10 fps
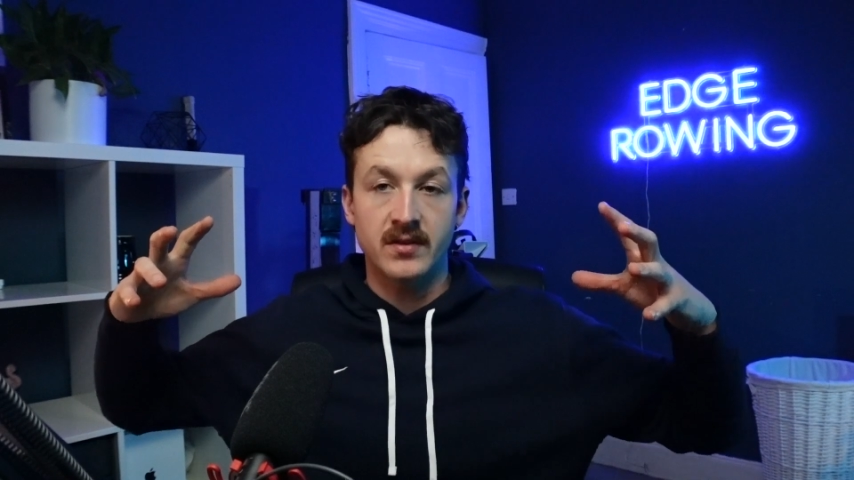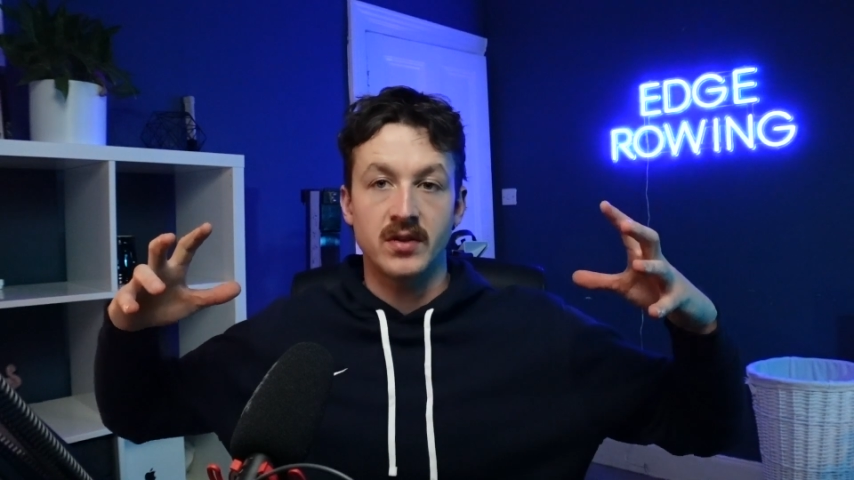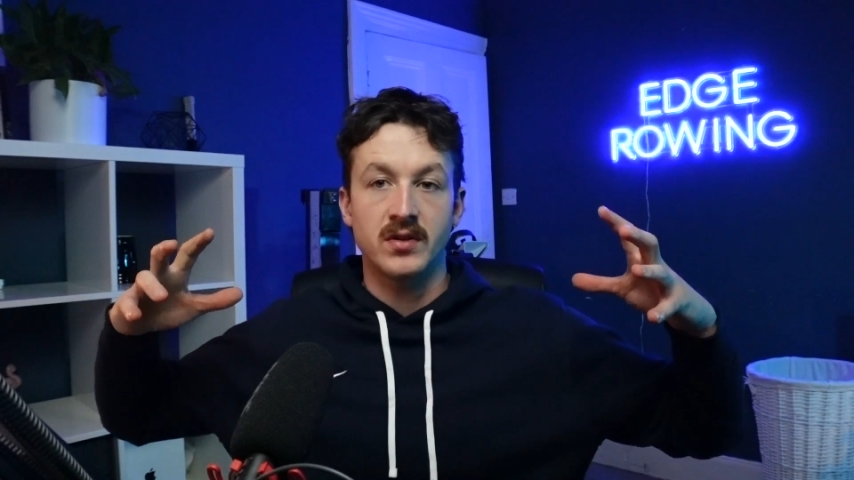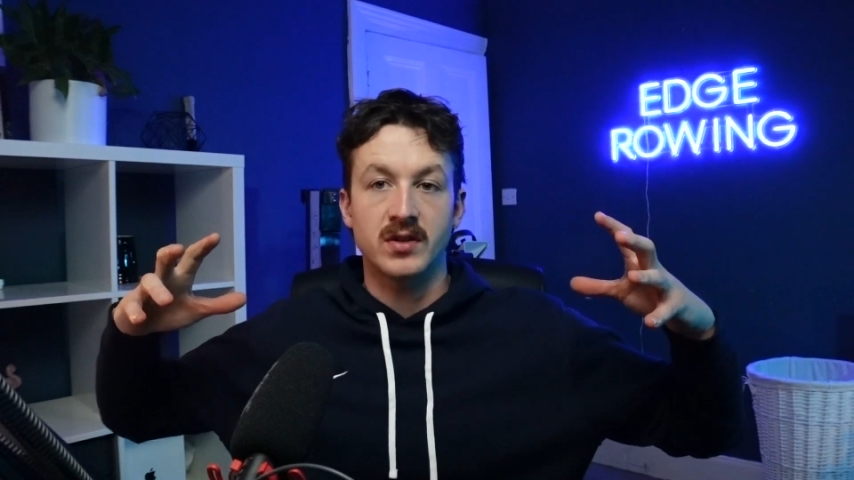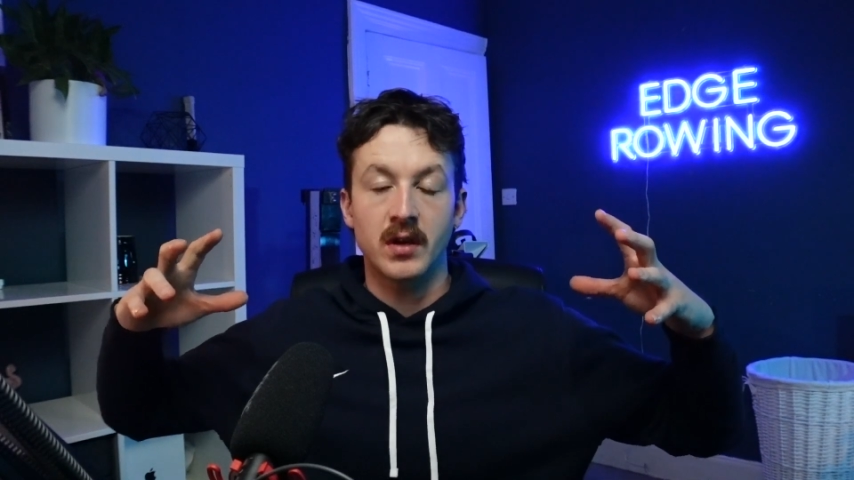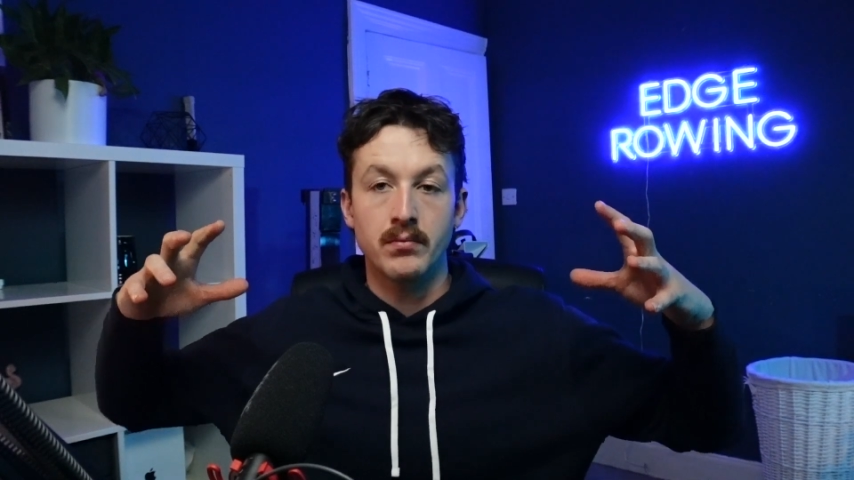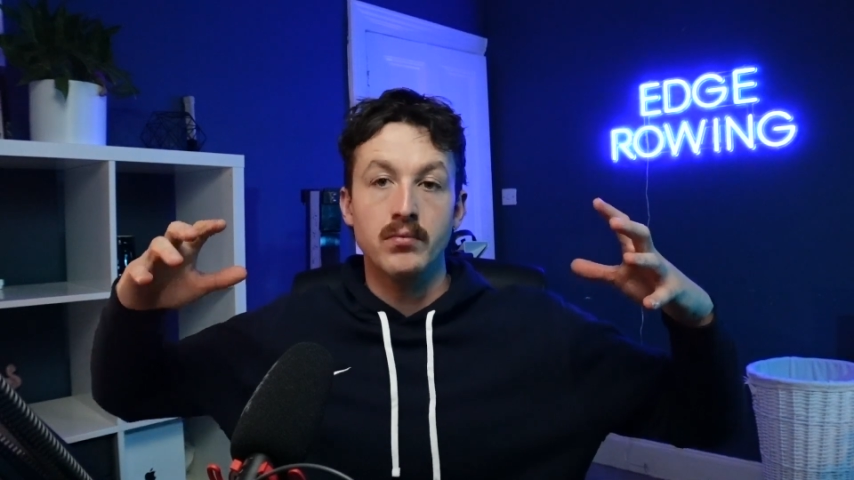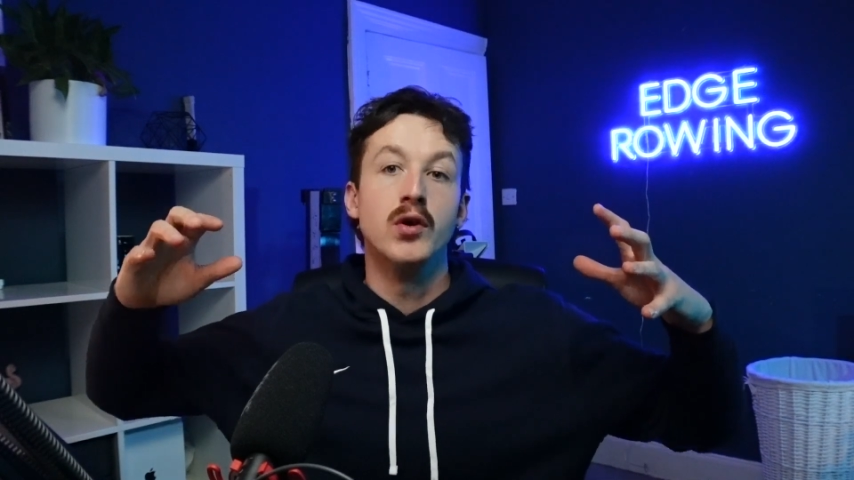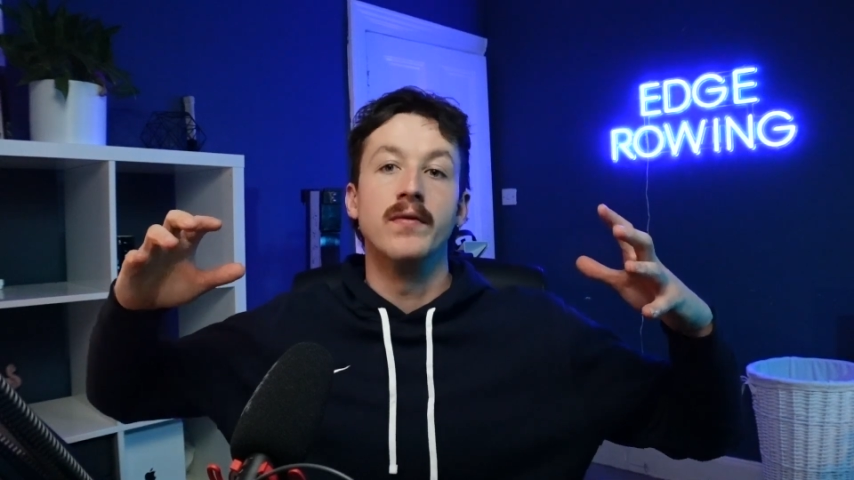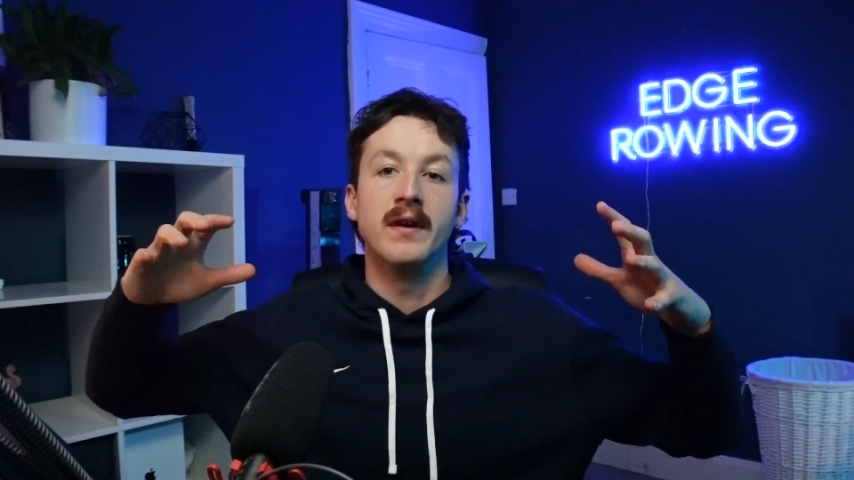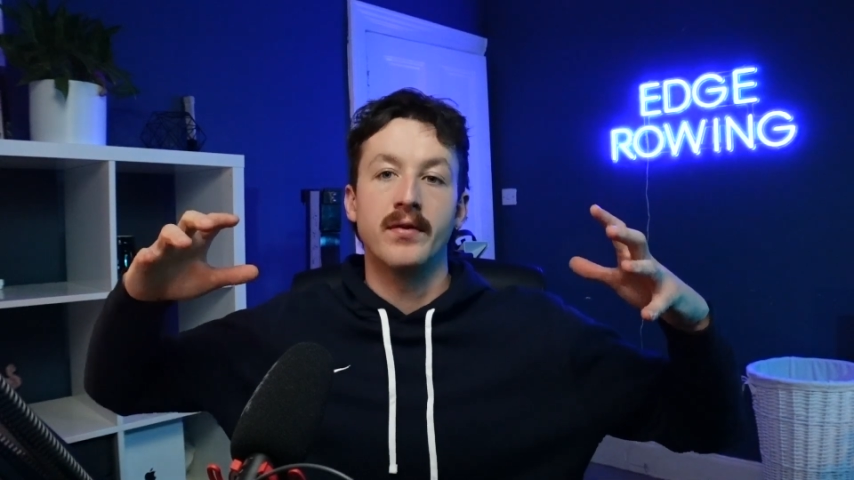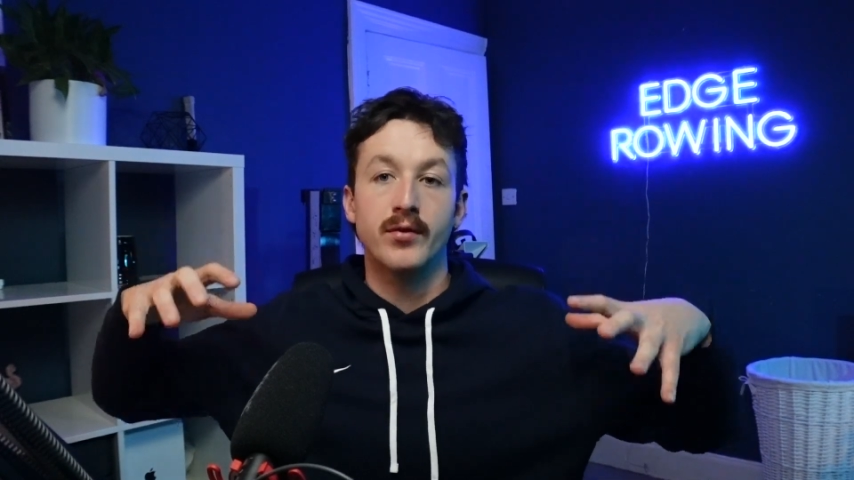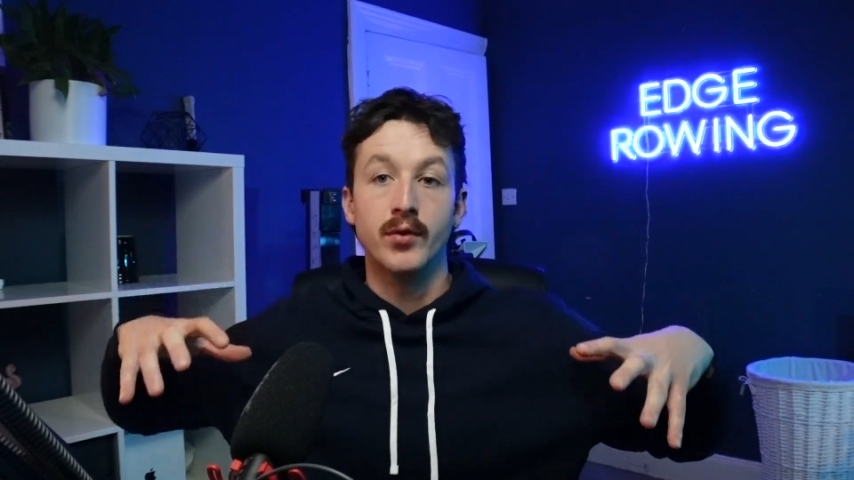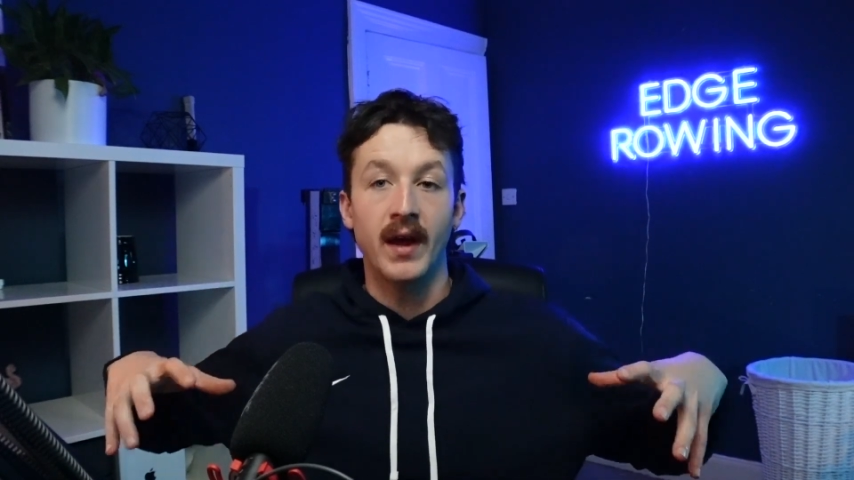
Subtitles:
So you start moving through